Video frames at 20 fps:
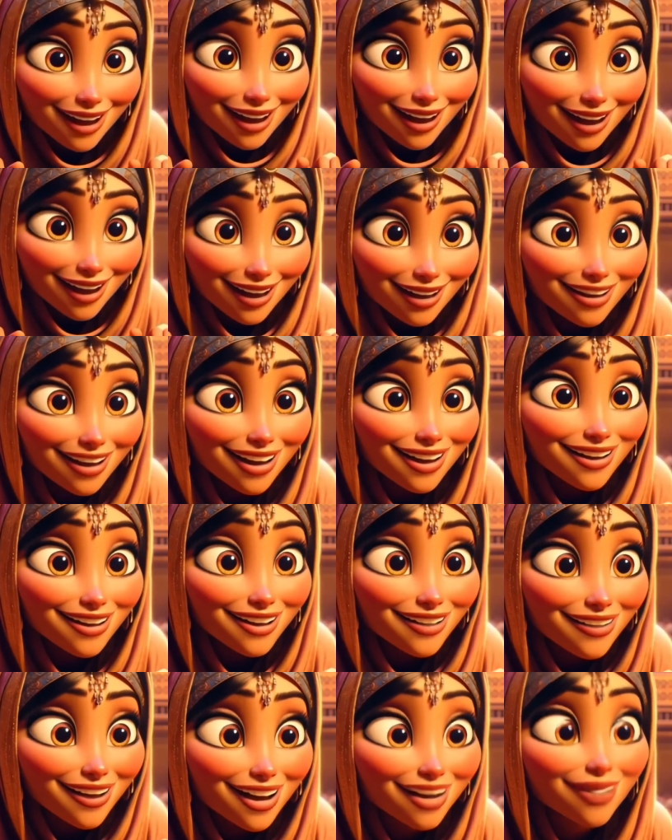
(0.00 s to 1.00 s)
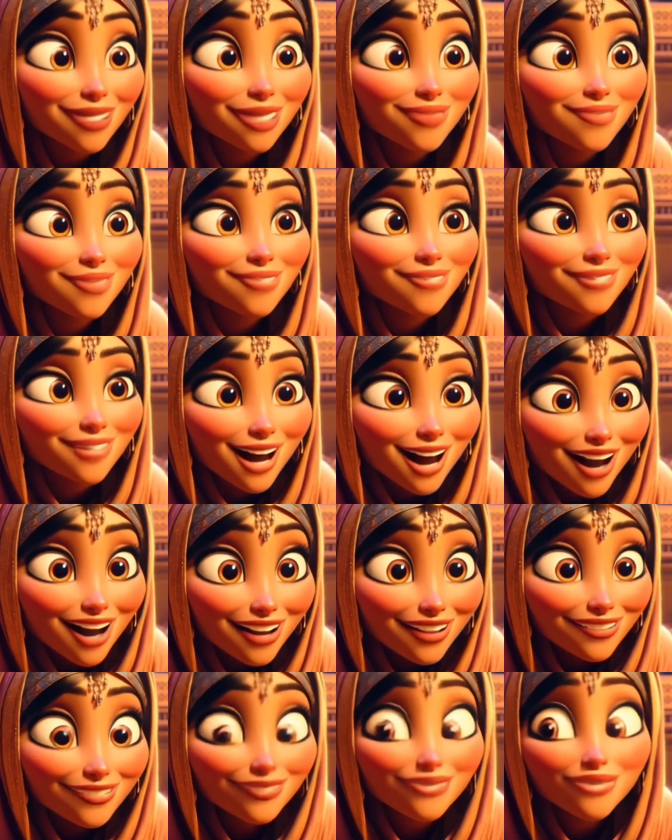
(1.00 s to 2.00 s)
the rulers of the
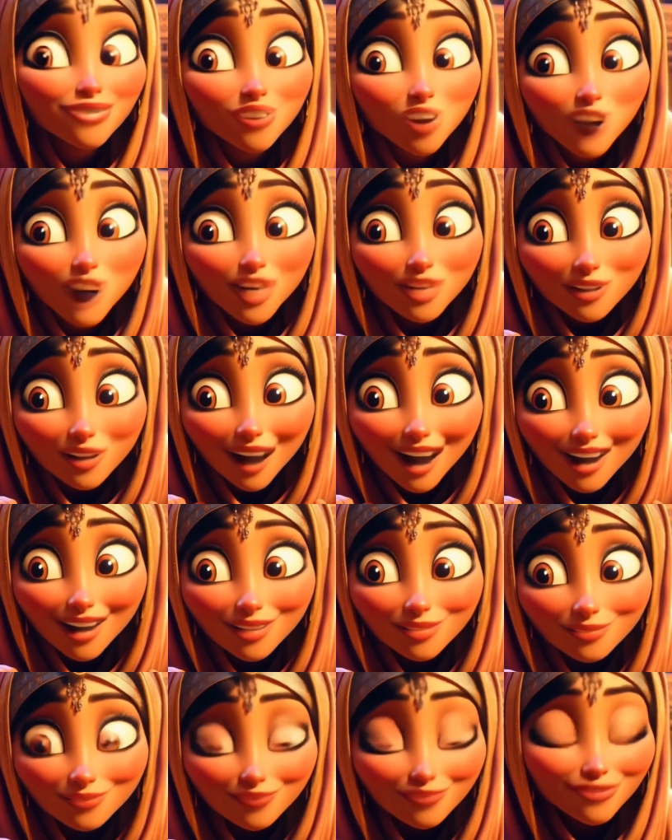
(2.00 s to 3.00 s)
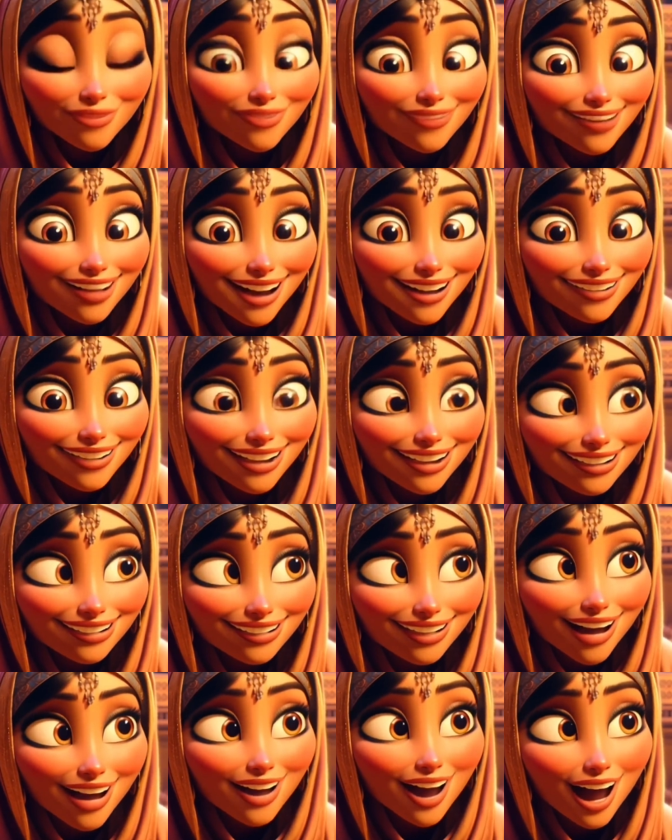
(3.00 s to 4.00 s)
Philistines were there, and on the roof
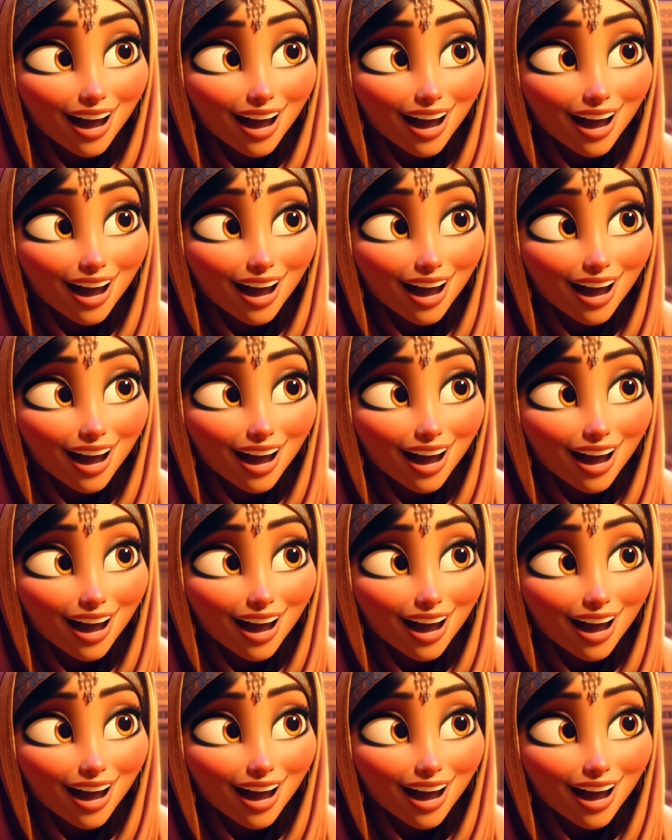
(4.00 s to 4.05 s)
were